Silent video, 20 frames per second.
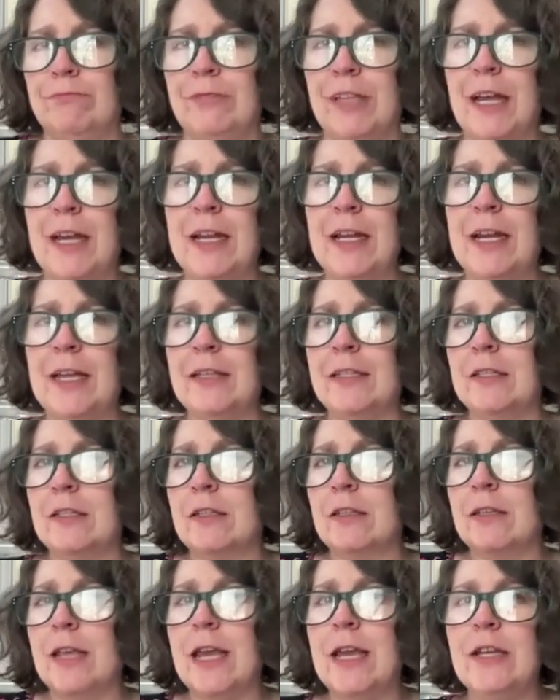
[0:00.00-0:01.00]
that it's
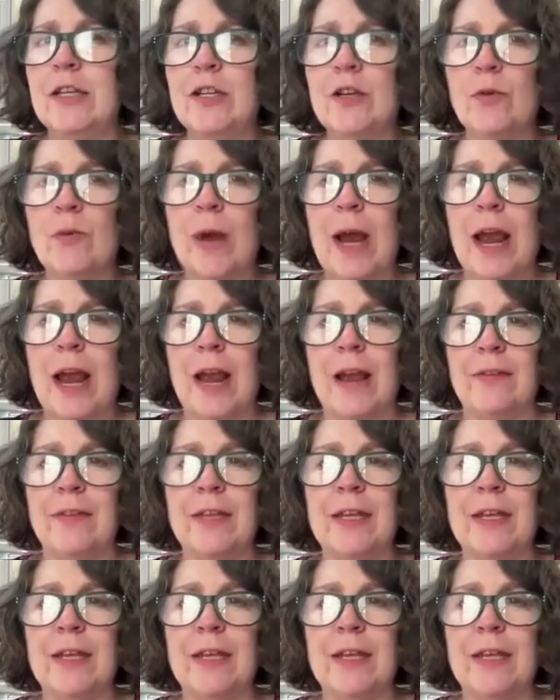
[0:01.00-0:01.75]
in your way,